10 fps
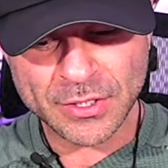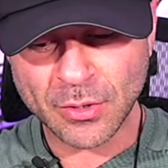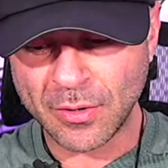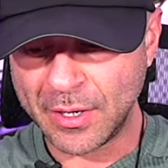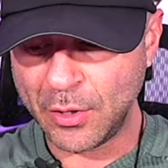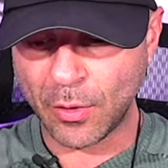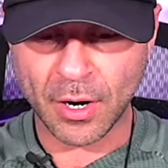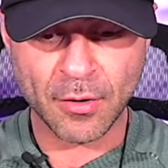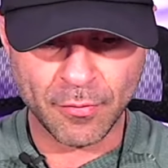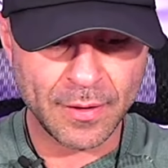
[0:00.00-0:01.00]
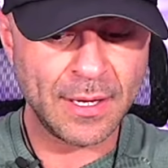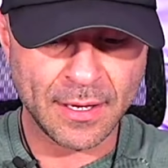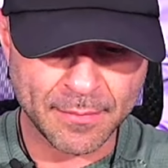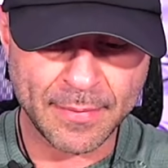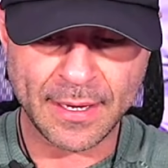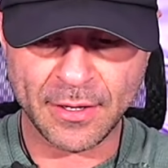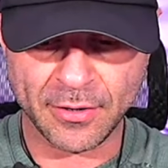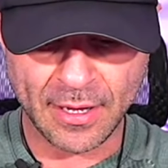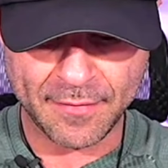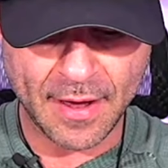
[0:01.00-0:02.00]
so, you are really making
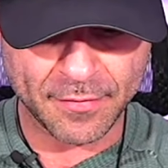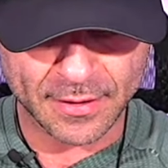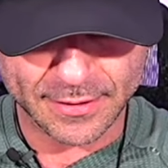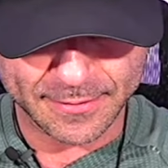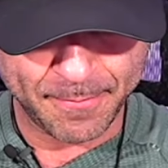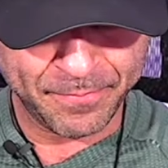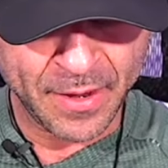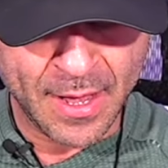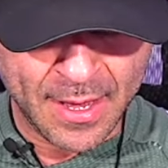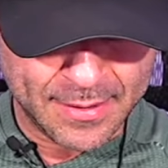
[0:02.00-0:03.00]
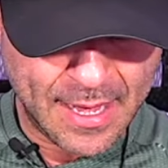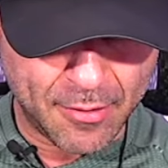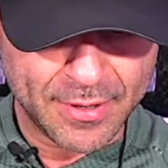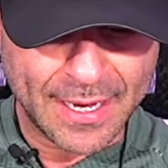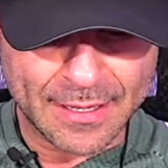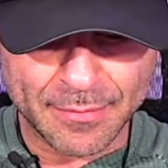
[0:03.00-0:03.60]
your life effortless. Now, you got the